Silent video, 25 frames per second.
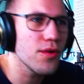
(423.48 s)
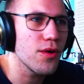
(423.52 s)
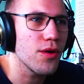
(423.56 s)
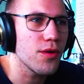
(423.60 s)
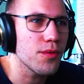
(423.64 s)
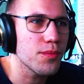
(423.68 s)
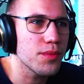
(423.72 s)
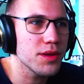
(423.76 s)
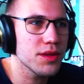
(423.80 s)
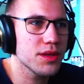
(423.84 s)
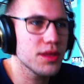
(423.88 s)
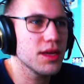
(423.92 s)
be
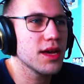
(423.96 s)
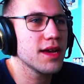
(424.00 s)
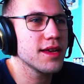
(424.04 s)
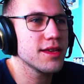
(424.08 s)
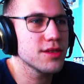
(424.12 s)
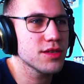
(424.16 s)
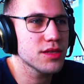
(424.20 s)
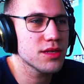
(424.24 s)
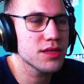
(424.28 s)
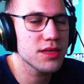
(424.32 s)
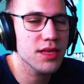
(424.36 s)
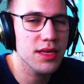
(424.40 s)
wrong, but
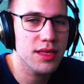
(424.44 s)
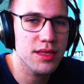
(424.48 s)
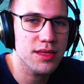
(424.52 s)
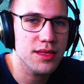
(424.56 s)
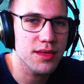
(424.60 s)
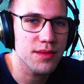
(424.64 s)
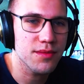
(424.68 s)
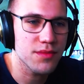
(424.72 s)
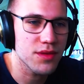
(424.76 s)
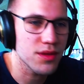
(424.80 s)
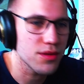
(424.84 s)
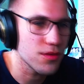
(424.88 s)
I just
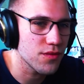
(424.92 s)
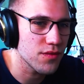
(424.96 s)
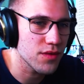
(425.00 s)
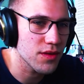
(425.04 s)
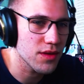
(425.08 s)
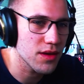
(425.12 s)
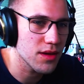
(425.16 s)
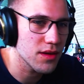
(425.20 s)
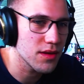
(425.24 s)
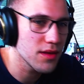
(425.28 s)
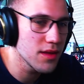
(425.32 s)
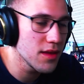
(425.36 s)
sensed something
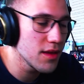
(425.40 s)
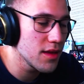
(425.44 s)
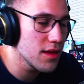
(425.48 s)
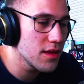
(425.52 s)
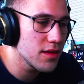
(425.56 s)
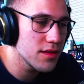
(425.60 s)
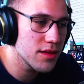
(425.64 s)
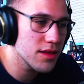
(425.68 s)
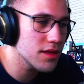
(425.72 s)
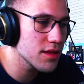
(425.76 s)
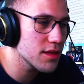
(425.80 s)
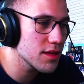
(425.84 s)
over here.
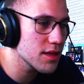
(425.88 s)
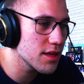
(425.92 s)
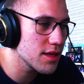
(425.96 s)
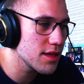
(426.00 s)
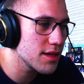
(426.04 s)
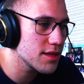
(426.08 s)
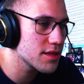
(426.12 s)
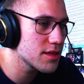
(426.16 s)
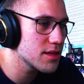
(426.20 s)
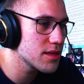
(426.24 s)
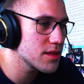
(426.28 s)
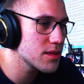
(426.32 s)

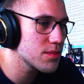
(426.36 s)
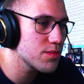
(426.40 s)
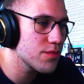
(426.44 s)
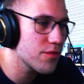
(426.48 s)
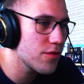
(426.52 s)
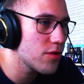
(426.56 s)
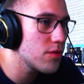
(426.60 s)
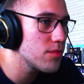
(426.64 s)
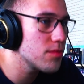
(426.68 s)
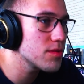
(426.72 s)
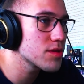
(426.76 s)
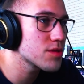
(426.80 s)
Nonetheless, this
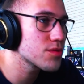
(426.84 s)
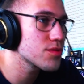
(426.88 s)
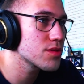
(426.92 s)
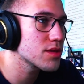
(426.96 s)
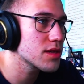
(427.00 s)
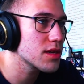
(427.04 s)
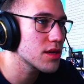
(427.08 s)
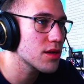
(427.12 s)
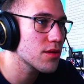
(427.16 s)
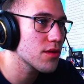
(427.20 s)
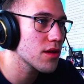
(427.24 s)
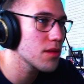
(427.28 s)
performance
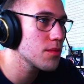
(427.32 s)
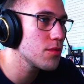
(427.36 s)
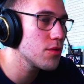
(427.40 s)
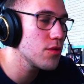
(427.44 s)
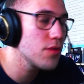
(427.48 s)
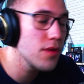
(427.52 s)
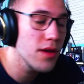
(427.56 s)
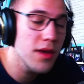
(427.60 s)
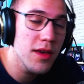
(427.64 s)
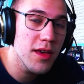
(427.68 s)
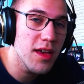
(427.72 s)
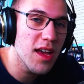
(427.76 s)
was
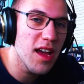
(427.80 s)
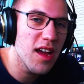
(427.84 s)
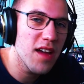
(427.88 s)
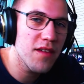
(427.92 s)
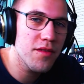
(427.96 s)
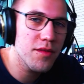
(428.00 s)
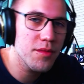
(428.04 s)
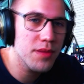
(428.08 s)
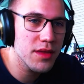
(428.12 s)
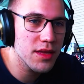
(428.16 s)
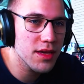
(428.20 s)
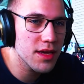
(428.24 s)
incredible.
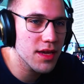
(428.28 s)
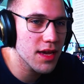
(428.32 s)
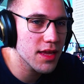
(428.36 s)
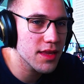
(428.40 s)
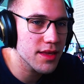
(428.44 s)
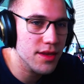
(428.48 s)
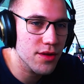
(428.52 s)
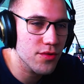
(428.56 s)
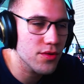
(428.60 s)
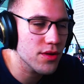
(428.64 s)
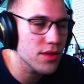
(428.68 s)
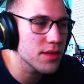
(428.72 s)
Everybody
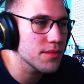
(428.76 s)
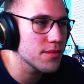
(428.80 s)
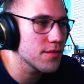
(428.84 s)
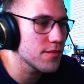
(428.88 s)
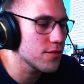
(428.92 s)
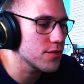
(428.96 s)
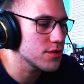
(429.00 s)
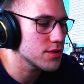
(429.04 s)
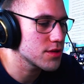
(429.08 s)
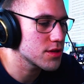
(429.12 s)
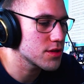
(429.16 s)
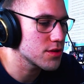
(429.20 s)
got
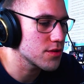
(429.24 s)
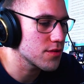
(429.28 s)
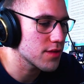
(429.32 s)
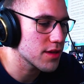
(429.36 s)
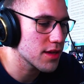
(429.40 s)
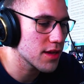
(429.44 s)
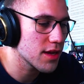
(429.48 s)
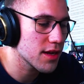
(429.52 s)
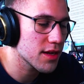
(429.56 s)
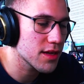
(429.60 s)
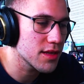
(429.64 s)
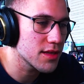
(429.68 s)
incredible voices
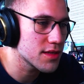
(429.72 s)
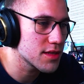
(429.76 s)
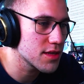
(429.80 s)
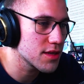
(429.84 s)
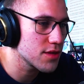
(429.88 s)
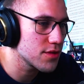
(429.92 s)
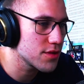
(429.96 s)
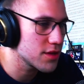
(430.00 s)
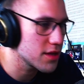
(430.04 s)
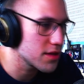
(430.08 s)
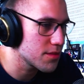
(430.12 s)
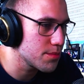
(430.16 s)
over here. I can
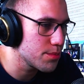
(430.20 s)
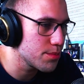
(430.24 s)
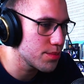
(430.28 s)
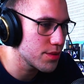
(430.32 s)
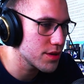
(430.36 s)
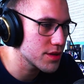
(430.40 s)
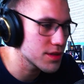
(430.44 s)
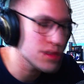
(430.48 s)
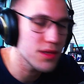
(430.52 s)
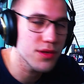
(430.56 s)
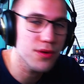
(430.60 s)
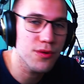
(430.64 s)
tell that
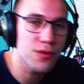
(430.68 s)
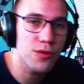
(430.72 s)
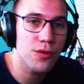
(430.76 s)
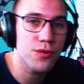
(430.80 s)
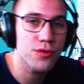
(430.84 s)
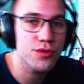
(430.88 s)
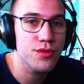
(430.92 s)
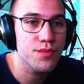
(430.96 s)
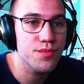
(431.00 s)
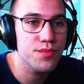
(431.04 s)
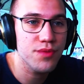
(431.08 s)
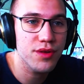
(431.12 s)
Busted are
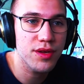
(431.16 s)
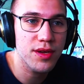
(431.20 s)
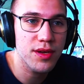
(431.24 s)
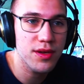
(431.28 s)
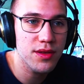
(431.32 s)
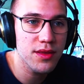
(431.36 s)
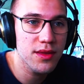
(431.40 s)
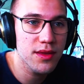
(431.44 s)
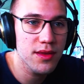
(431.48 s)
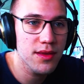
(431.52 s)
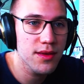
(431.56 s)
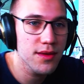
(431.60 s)
also pretty
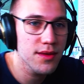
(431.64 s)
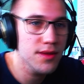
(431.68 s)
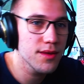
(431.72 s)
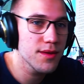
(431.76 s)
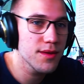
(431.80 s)
good.